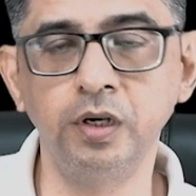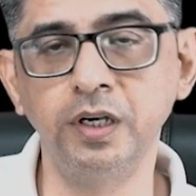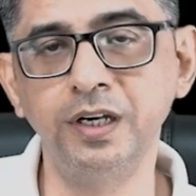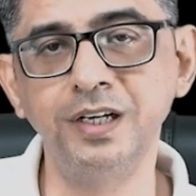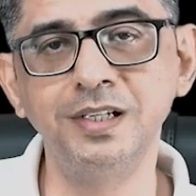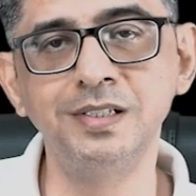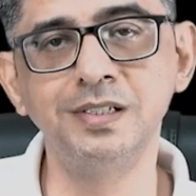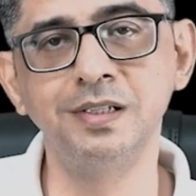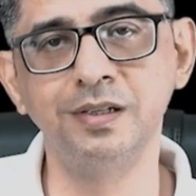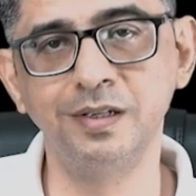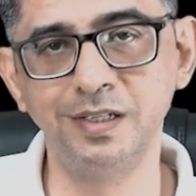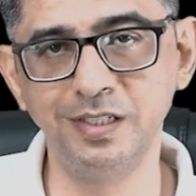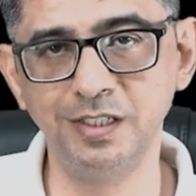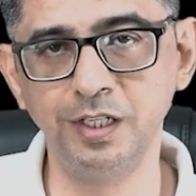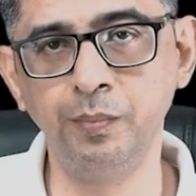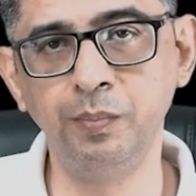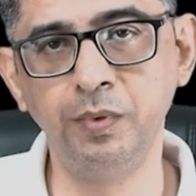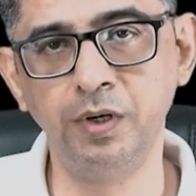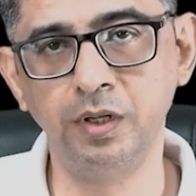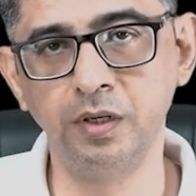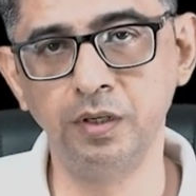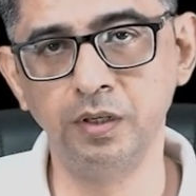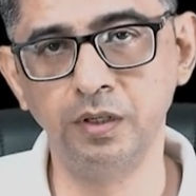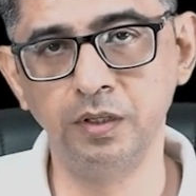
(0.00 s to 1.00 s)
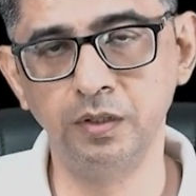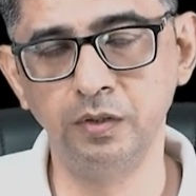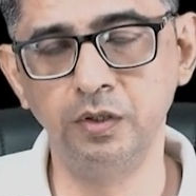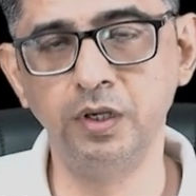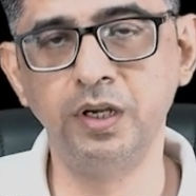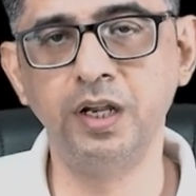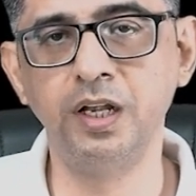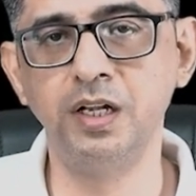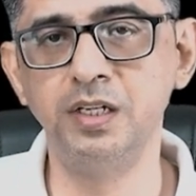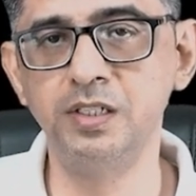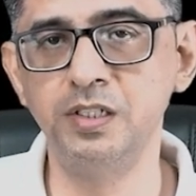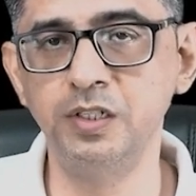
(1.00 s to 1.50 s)
on its receptor. The
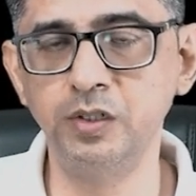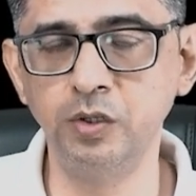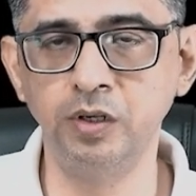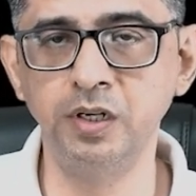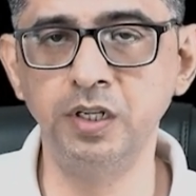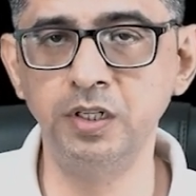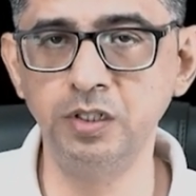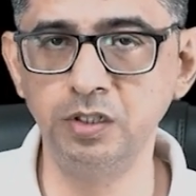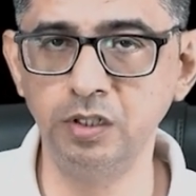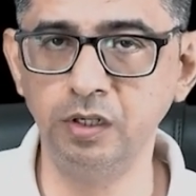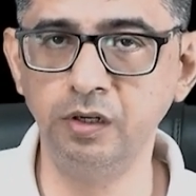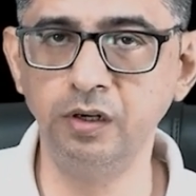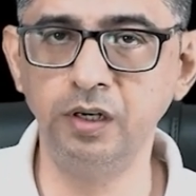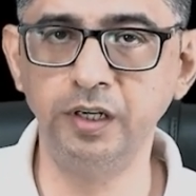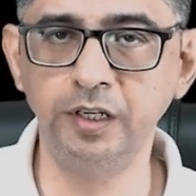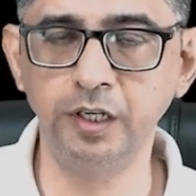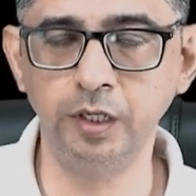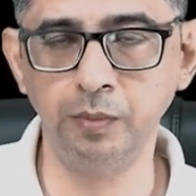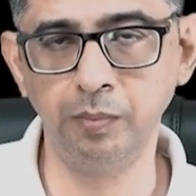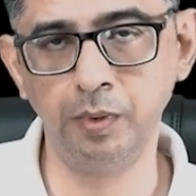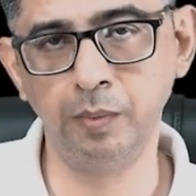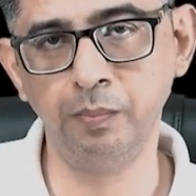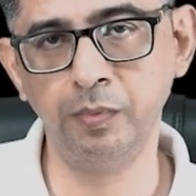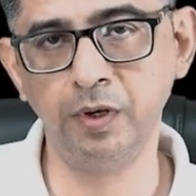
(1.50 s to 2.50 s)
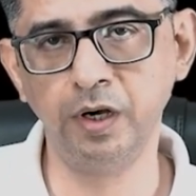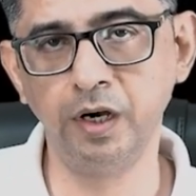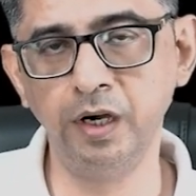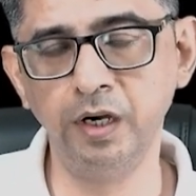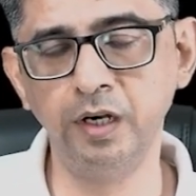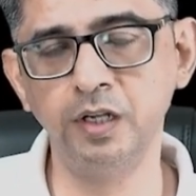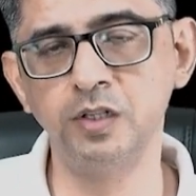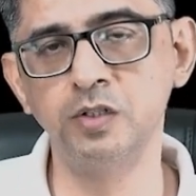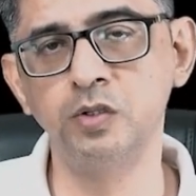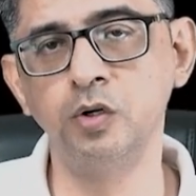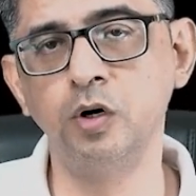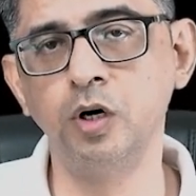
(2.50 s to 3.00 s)
calcitonin gene-related peptide
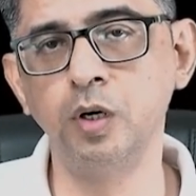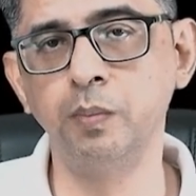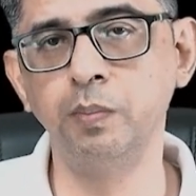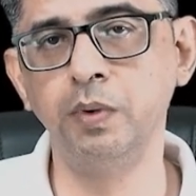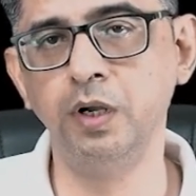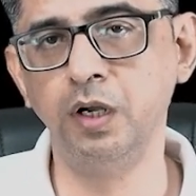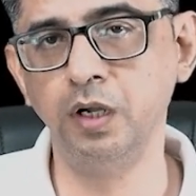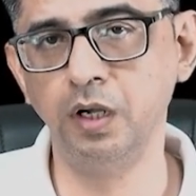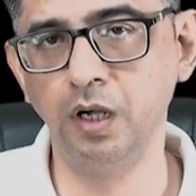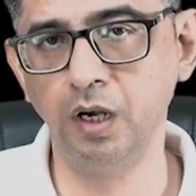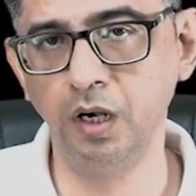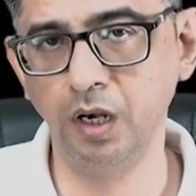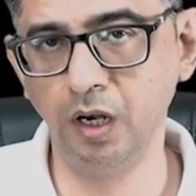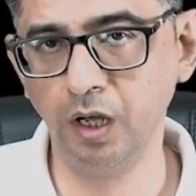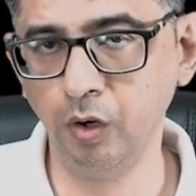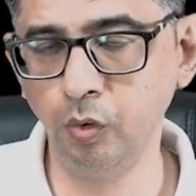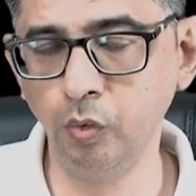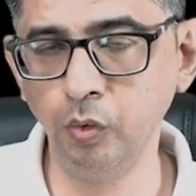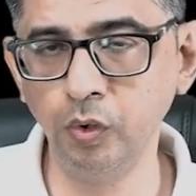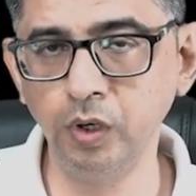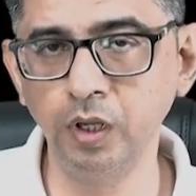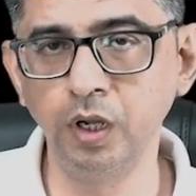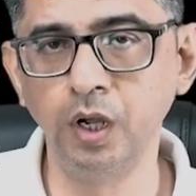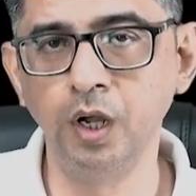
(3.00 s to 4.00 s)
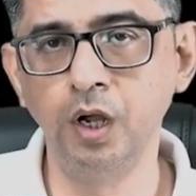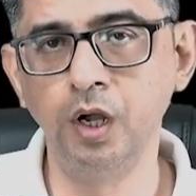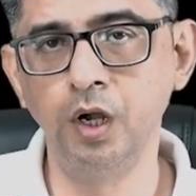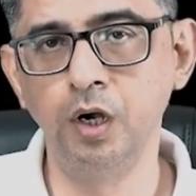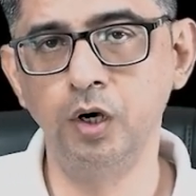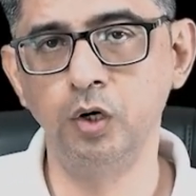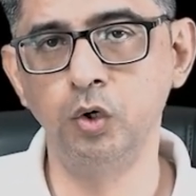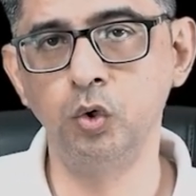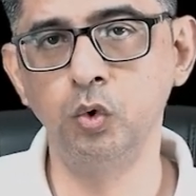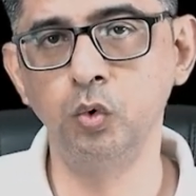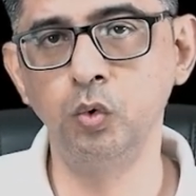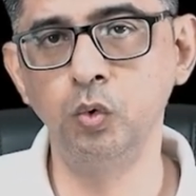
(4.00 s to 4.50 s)
is not being allowed
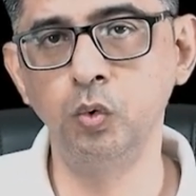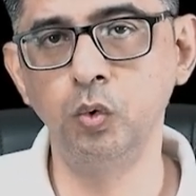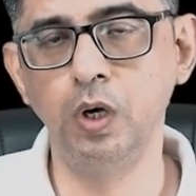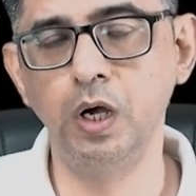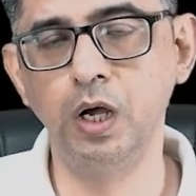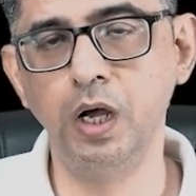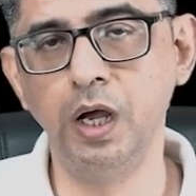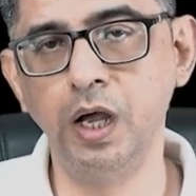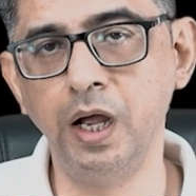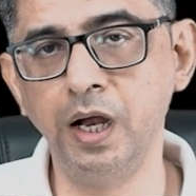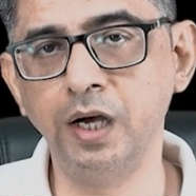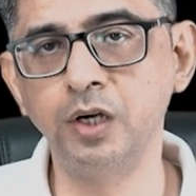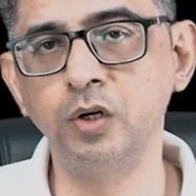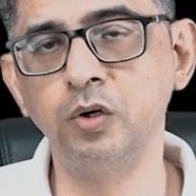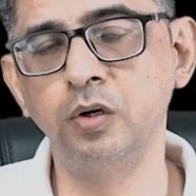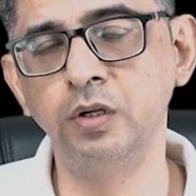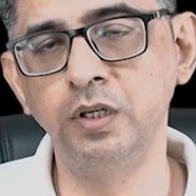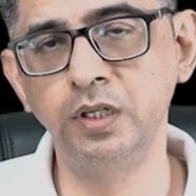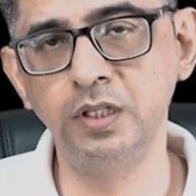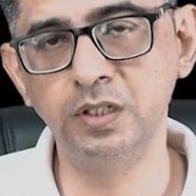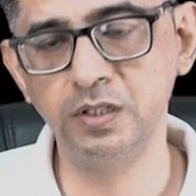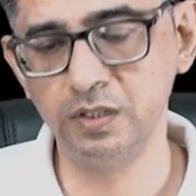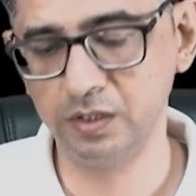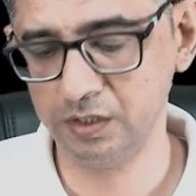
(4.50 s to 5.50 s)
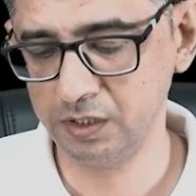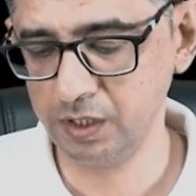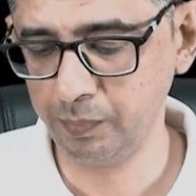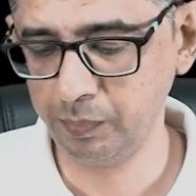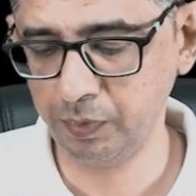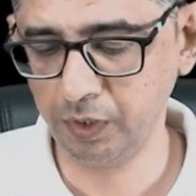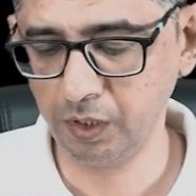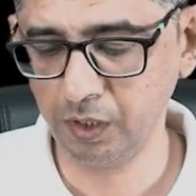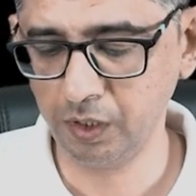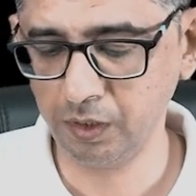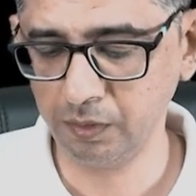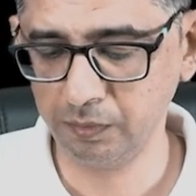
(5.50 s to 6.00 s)
to act on its
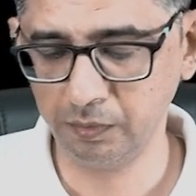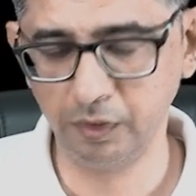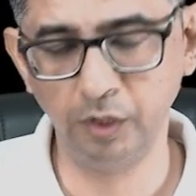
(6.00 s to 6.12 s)
receptor.